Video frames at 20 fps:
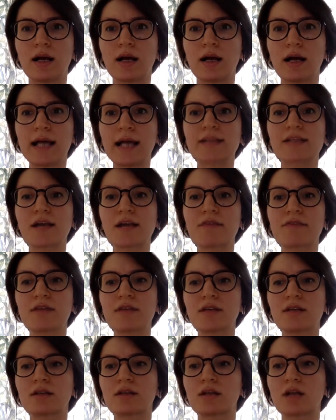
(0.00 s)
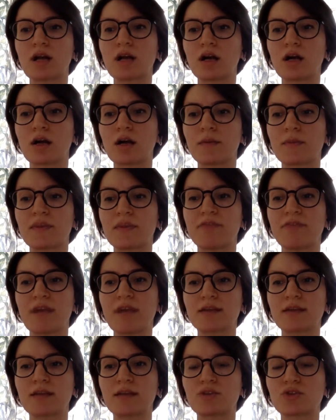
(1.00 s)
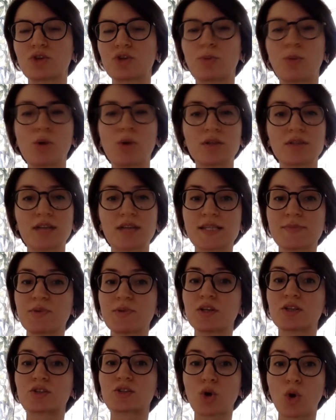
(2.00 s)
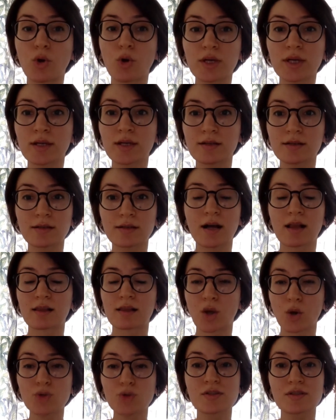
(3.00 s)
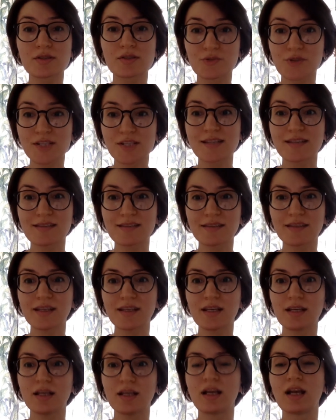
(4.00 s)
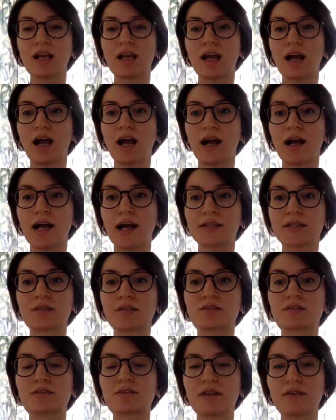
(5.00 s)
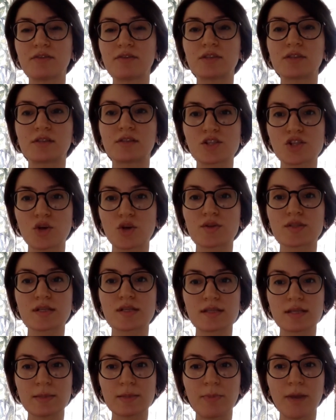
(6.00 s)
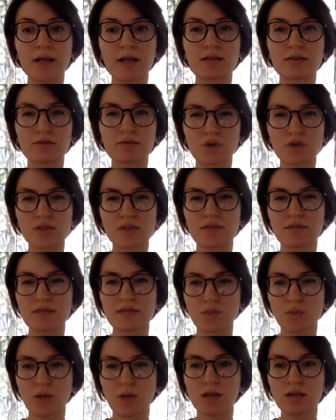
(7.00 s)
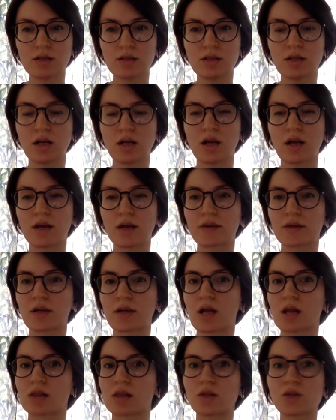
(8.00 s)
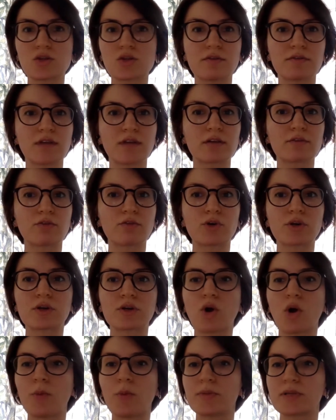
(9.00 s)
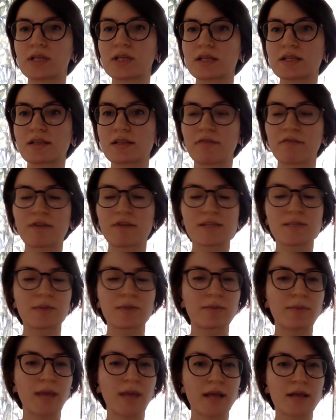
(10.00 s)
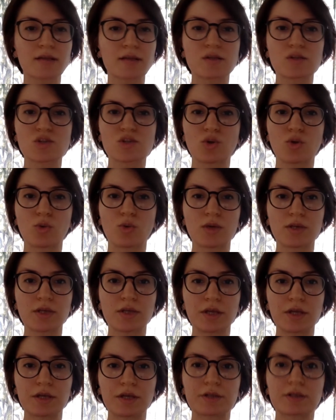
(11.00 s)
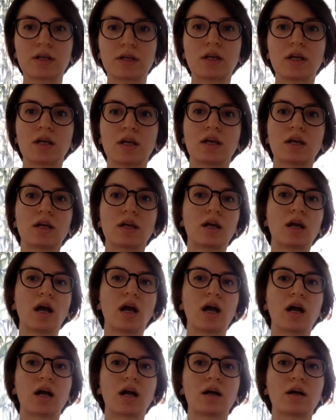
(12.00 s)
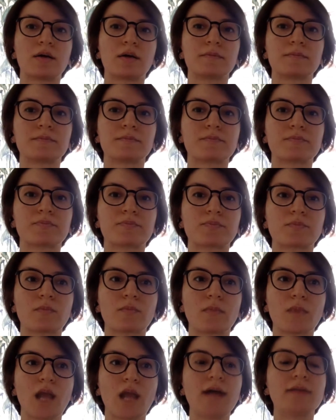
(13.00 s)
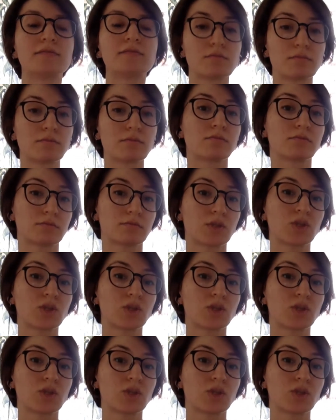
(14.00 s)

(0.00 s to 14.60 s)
And I think the fact that Poland has been growing a lot recently, and it definitely shows its impact in Wrocław as well. There are a lot of foreign companies, investment banks, and so on here, and